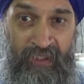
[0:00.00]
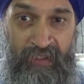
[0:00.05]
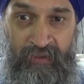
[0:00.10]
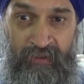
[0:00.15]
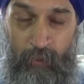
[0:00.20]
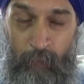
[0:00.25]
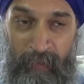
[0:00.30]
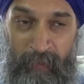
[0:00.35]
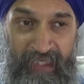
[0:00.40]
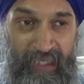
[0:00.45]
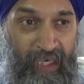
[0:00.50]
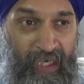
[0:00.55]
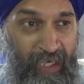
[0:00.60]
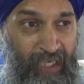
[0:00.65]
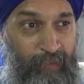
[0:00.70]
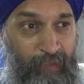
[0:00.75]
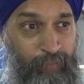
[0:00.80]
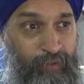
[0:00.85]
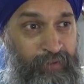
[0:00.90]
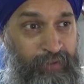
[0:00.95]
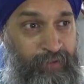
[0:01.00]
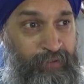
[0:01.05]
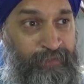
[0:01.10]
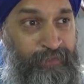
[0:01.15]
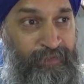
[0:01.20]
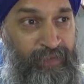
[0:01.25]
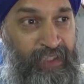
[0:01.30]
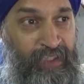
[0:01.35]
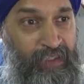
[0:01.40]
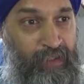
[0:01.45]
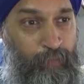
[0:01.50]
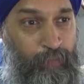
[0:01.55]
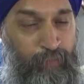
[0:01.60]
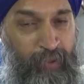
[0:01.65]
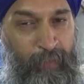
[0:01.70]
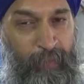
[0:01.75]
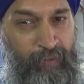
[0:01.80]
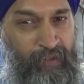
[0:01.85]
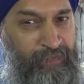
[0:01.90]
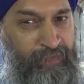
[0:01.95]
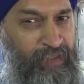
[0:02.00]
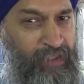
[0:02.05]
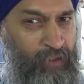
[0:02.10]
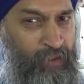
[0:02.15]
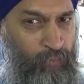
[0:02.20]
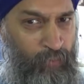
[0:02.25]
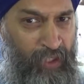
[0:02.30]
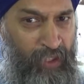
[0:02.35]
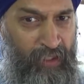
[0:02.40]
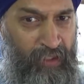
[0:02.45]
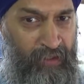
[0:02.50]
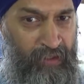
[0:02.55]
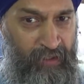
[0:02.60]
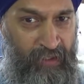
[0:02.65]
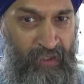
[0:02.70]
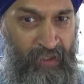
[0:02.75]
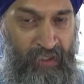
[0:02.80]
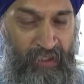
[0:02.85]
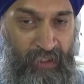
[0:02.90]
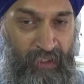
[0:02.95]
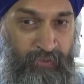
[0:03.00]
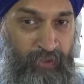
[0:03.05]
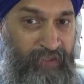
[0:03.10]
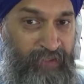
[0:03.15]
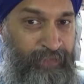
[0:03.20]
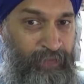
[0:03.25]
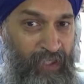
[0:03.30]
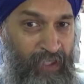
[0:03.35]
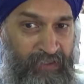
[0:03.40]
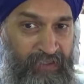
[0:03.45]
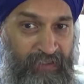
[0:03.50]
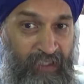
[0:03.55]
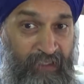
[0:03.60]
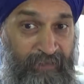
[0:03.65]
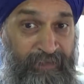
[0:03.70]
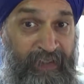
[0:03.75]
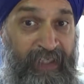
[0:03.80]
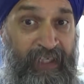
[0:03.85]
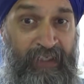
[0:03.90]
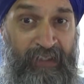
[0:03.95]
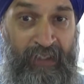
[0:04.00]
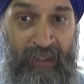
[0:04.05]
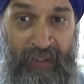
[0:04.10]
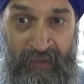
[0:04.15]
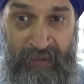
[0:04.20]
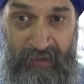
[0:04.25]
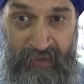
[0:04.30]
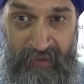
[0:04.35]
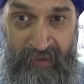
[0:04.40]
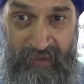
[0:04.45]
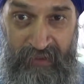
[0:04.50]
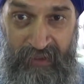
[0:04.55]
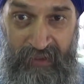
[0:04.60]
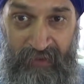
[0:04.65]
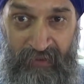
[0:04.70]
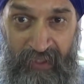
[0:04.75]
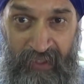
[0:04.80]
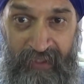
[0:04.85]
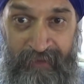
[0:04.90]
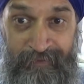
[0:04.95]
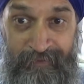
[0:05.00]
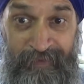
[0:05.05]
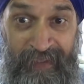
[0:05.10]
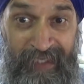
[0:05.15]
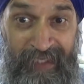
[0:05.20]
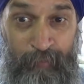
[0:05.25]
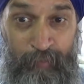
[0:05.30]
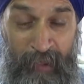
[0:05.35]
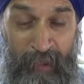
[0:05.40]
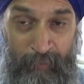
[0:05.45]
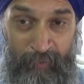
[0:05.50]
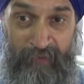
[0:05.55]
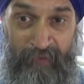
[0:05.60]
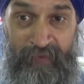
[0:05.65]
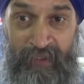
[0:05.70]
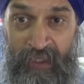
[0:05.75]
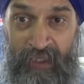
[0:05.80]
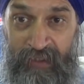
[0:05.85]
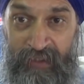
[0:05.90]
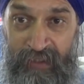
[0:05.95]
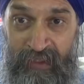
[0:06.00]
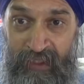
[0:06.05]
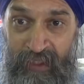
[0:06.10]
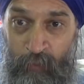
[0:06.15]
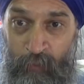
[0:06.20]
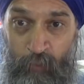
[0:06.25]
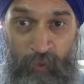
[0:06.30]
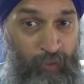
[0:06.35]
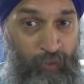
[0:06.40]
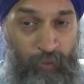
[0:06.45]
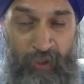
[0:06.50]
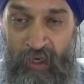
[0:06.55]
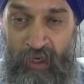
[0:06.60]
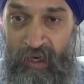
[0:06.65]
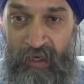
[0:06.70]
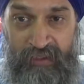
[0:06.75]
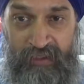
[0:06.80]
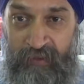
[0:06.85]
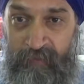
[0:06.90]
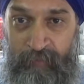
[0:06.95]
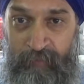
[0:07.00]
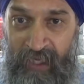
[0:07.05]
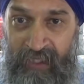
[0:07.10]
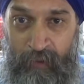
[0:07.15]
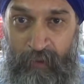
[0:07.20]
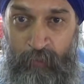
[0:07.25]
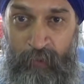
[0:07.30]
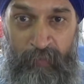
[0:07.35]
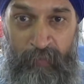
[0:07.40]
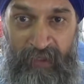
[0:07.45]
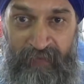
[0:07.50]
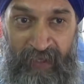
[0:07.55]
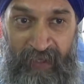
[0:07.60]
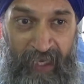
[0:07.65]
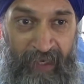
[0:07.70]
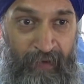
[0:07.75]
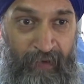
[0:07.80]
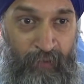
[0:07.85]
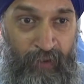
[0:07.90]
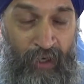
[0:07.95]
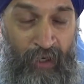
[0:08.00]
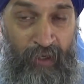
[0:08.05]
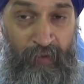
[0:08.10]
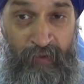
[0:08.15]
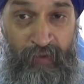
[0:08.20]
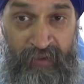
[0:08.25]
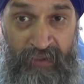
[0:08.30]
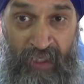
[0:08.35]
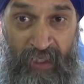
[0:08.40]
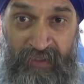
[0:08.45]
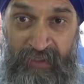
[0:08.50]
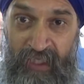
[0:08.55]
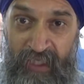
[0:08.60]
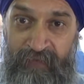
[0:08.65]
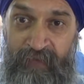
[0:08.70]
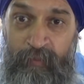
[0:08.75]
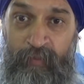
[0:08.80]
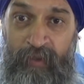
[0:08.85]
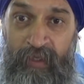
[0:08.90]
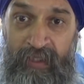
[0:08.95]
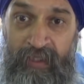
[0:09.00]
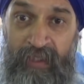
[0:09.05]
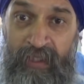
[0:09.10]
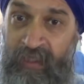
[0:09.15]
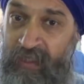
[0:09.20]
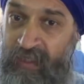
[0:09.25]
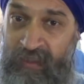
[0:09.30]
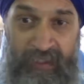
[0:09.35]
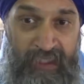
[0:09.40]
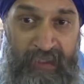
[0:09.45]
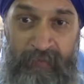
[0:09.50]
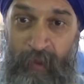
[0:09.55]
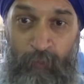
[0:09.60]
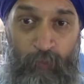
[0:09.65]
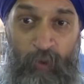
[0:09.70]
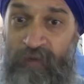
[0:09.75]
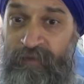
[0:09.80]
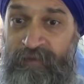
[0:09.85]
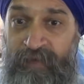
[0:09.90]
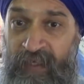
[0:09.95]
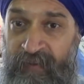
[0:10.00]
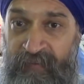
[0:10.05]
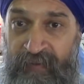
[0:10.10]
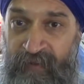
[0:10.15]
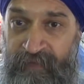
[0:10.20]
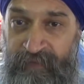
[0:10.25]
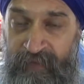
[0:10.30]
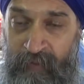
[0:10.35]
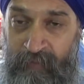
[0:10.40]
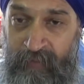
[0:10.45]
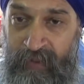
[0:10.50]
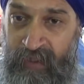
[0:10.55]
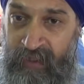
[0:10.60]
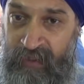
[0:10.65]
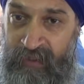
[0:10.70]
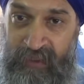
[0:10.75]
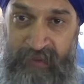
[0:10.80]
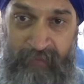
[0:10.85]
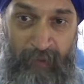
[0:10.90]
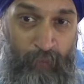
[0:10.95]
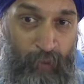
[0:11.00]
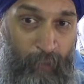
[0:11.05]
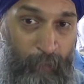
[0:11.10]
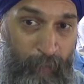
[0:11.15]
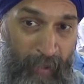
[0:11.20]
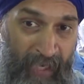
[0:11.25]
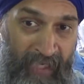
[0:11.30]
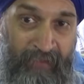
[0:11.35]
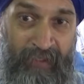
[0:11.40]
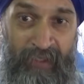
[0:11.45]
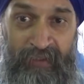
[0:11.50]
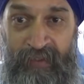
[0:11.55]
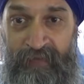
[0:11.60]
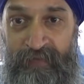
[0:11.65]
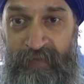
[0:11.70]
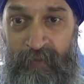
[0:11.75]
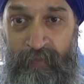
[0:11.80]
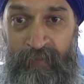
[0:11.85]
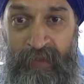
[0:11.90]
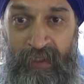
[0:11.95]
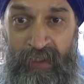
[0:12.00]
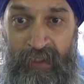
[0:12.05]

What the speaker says: So being able to feed the people of the world, as well as for us, it's like feeding God, right? It's feeding people of God. Regardless of background, we believe that God resides in everybody. It doesn't matter what place they're from. It doesn't matter what background they're from.